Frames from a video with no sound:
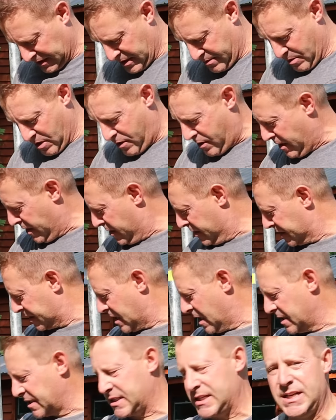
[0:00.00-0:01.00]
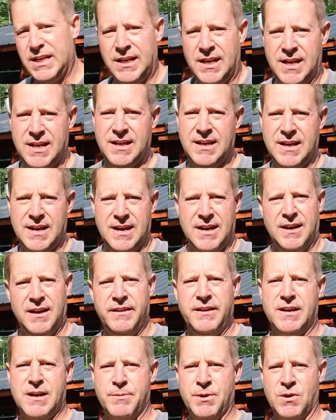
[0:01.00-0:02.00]
I'm already disgusting, I
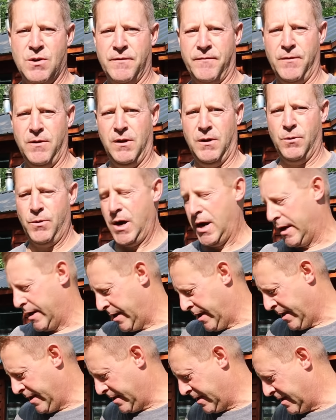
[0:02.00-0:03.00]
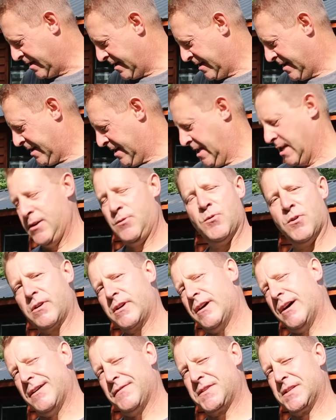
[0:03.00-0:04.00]
think I'm gonna go for a little run,
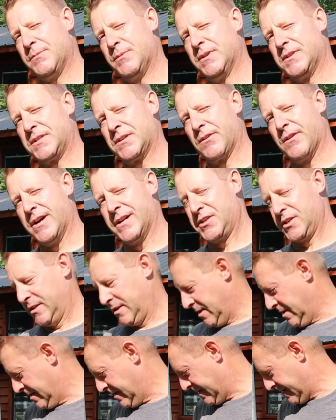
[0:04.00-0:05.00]
work off some of this aggression.